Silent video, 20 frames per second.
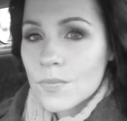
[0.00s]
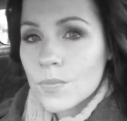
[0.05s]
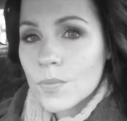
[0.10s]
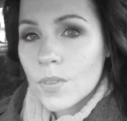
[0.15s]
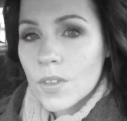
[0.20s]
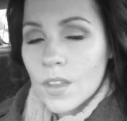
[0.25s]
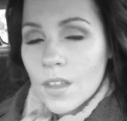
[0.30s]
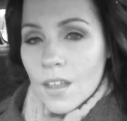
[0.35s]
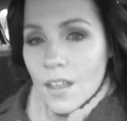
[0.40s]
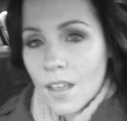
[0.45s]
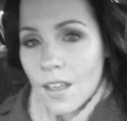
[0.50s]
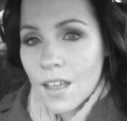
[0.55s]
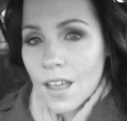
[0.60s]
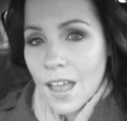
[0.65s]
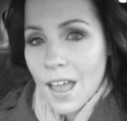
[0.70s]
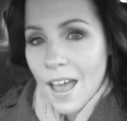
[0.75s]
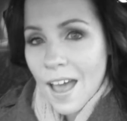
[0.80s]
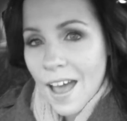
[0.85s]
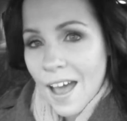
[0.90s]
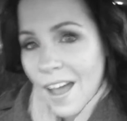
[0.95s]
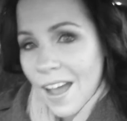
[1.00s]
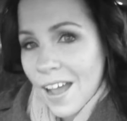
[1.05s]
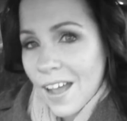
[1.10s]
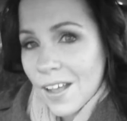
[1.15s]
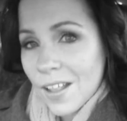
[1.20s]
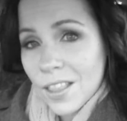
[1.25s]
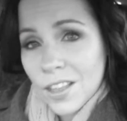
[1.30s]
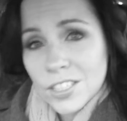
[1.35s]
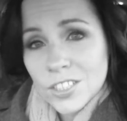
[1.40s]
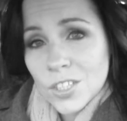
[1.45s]
You
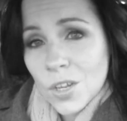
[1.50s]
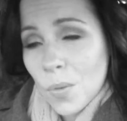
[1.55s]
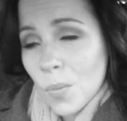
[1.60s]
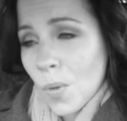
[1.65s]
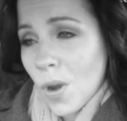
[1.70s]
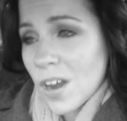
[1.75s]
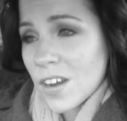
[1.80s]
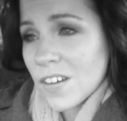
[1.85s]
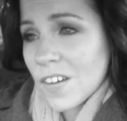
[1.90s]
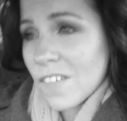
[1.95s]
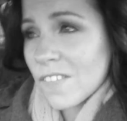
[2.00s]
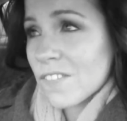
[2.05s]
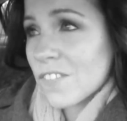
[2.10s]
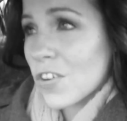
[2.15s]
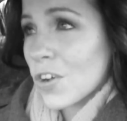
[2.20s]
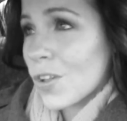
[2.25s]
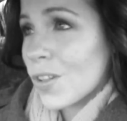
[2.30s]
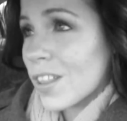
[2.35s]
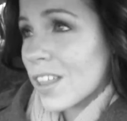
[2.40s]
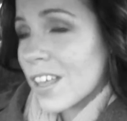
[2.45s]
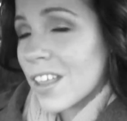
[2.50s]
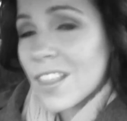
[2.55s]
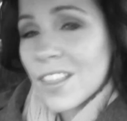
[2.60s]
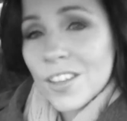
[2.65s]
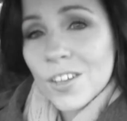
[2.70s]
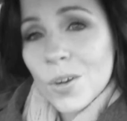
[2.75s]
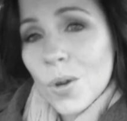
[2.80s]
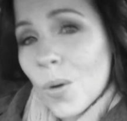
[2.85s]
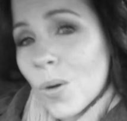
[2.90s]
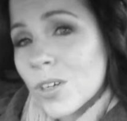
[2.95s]
look so wonderful
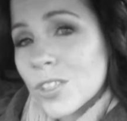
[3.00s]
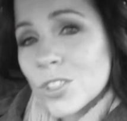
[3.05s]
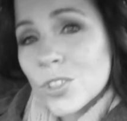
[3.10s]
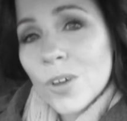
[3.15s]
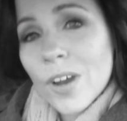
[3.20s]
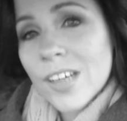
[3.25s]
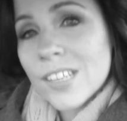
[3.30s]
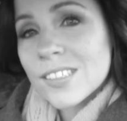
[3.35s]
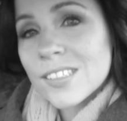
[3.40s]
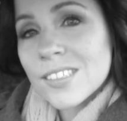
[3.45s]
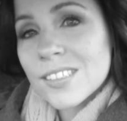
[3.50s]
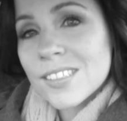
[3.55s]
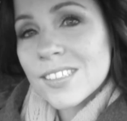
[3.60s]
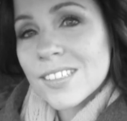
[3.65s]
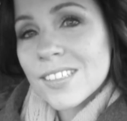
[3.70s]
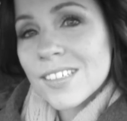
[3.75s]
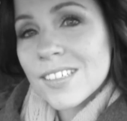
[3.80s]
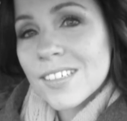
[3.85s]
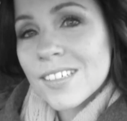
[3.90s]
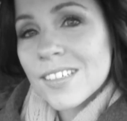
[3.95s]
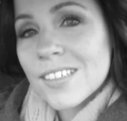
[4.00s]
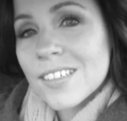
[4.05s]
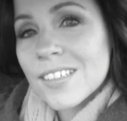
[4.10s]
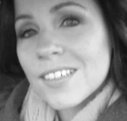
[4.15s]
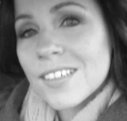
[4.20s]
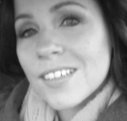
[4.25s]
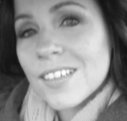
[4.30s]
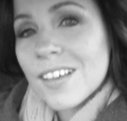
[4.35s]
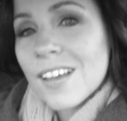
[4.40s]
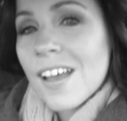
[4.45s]
in your dress.
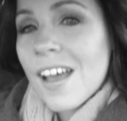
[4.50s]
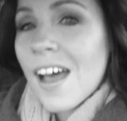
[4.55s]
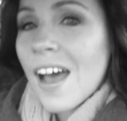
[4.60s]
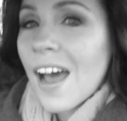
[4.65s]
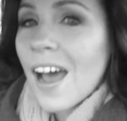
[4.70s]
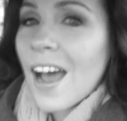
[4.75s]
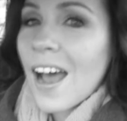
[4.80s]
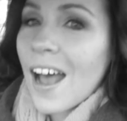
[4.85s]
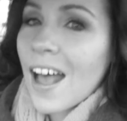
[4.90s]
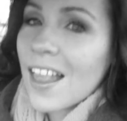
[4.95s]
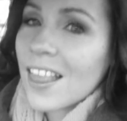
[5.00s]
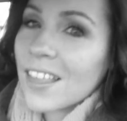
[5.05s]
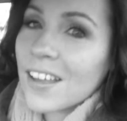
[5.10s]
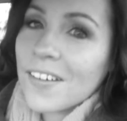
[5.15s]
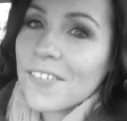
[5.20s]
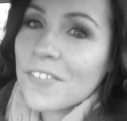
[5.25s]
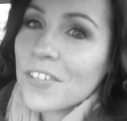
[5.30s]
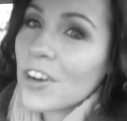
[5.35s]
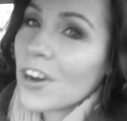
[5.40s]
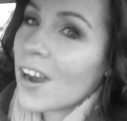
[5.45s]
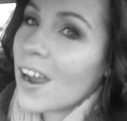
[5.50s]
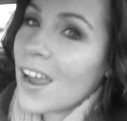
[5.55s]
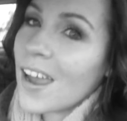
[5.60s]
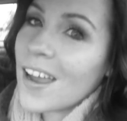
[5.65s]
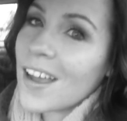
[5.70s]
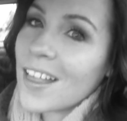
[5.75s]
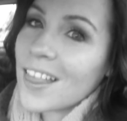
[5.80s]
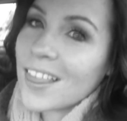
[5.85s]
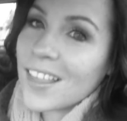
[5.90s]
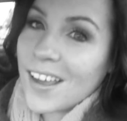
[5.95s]
I love your
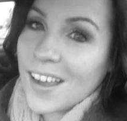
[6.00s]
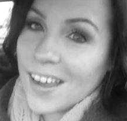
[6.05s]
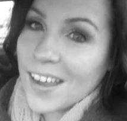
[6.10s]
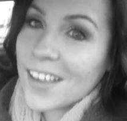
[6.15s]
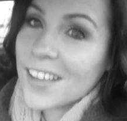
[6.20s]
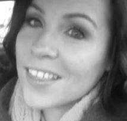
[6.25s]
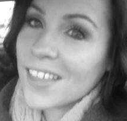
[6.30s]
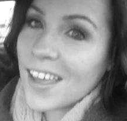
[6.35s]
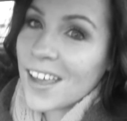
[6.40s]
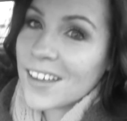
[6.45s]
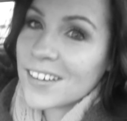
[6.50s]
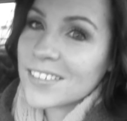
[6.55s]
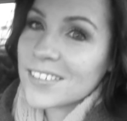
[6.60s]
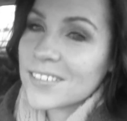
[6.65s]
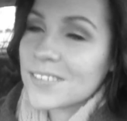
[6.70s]
hair like that.